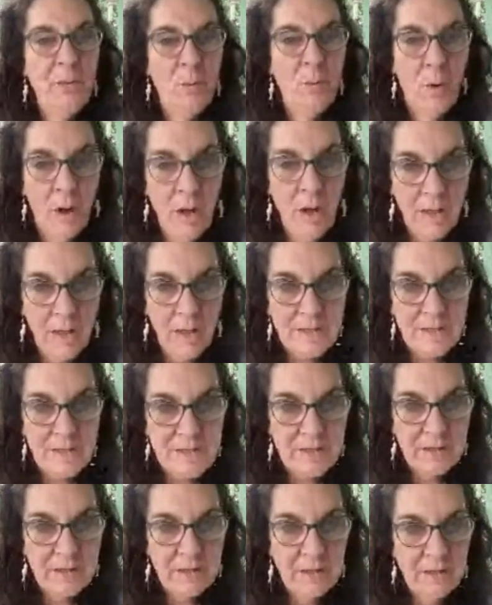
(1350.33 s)
And to
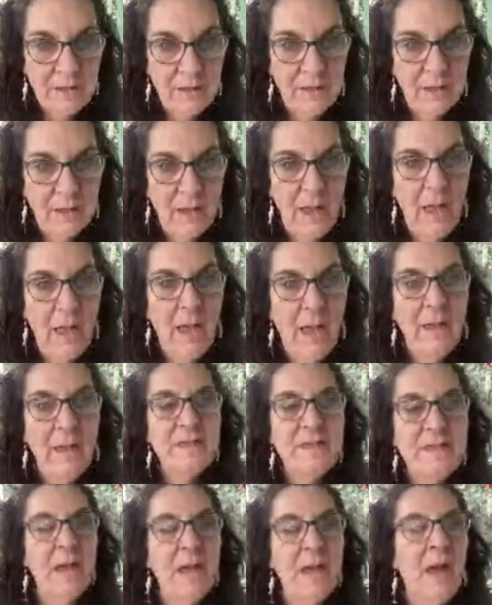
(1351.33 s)
understand that
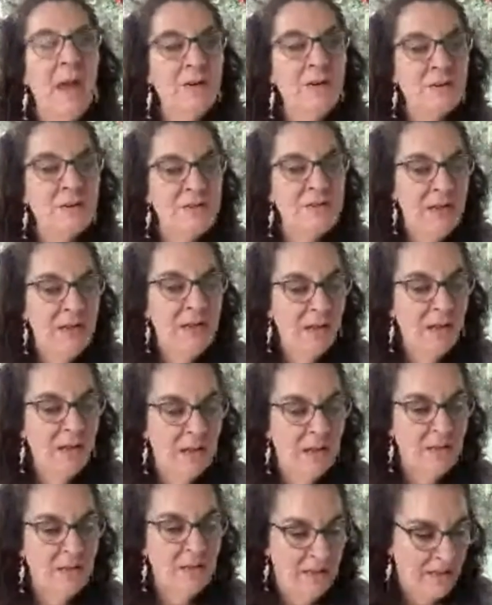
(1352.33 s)
they can have that.